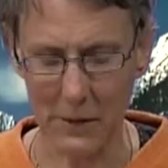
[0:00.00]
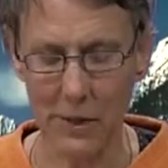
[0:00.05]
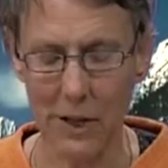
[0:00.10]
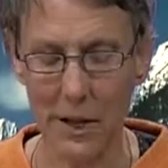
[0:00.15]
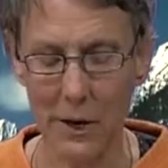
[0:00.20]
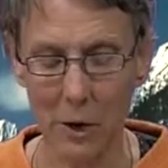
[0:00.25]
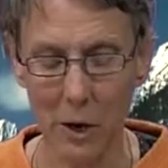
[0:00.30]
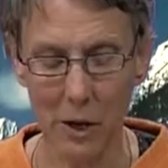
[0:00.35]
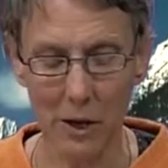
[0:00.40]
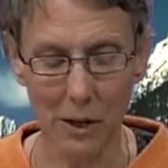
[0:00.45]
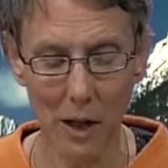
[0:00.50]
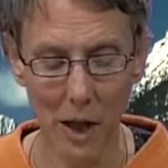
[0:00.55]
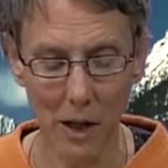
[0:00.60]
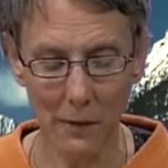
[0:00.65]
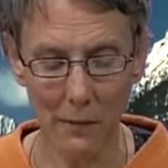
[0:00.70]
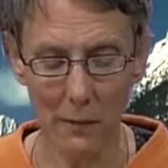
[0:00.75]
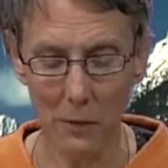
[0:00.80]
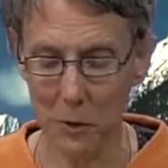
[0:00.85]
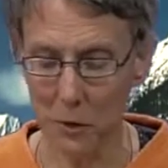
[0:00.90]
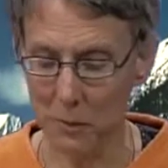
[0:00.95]
There are a
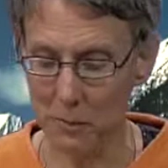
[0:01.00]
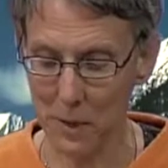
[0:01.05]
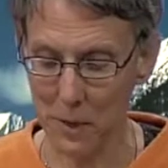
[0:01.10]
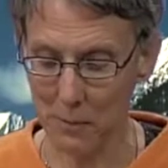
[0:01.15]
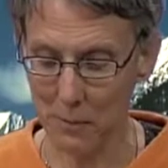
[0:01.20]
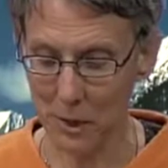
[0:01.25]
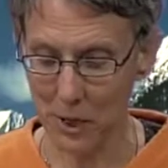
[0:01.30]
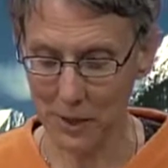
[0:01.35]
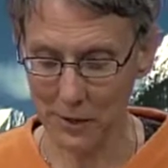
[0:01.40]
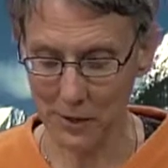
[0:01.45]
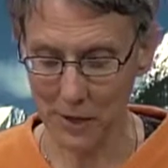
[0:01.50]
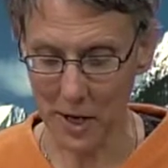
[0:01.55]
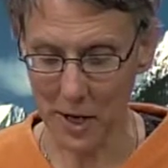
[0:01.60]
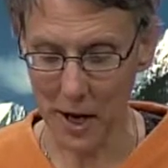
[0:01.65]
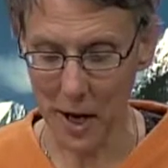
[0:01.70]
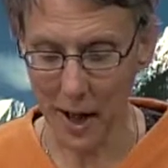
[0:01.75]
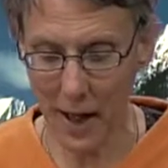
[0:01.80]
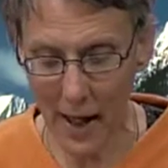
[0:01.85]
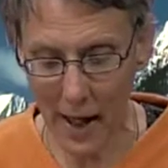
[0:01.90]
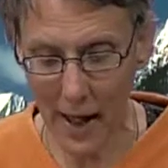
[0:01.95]
lot of good memories that
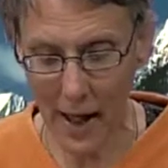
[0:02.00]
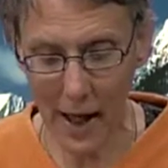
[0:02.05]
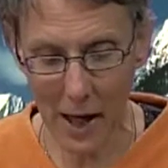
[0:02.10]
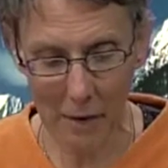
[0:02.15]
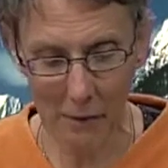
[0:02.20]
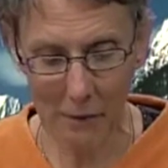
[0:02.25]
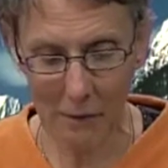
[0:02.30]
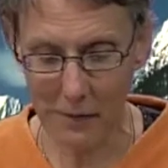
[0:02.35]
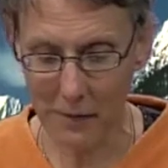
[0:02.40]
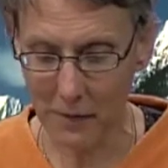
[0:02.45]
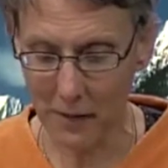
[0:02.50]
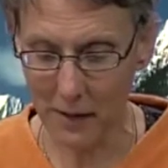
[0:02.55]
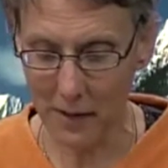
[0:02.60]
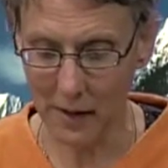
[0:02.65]
I have,